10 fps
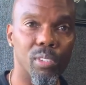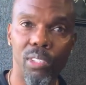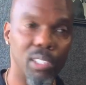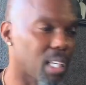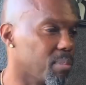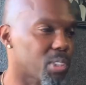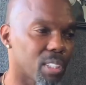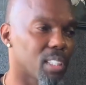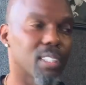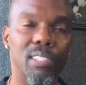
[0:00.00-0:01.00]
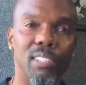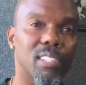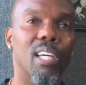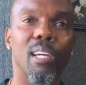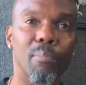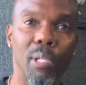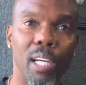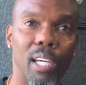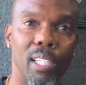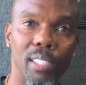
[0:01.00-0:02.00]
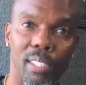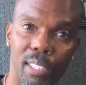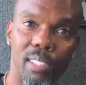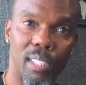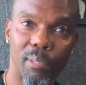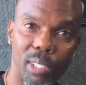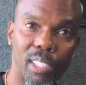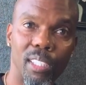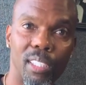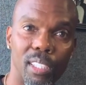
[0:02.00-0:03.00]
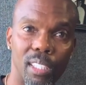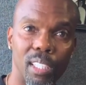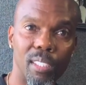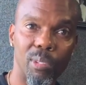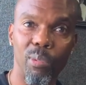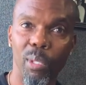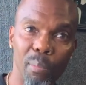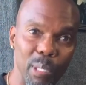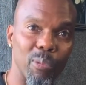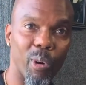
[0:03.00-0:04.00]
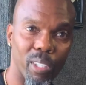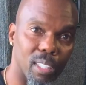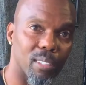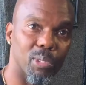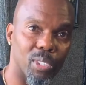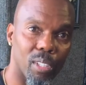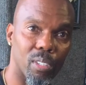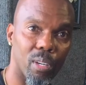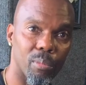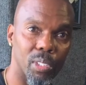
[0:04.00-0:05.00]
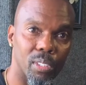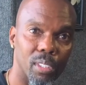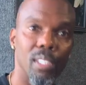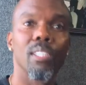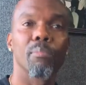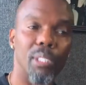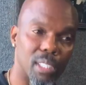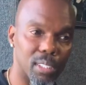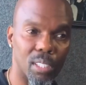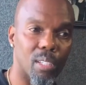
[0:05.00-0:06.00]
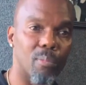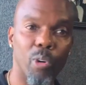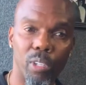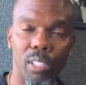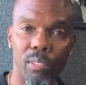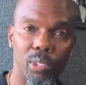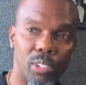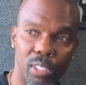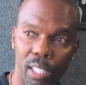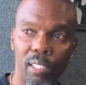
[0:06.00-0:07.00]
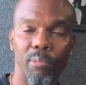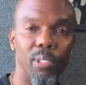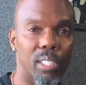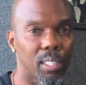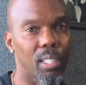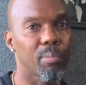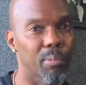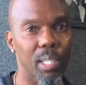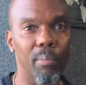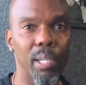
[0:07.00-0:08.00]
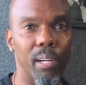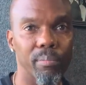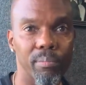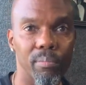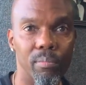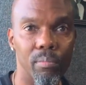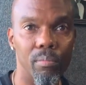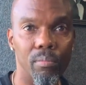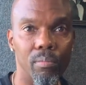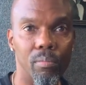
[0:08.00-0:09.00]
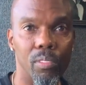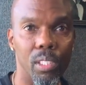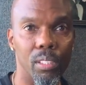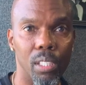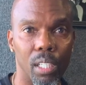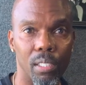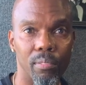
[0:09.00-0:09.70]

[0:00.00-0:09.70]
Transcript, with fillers: The same shit. It's the same plan that we did in the hood. We went and put work in with certain homies, put the same work in with your loved one to help him come up. Right. That's it.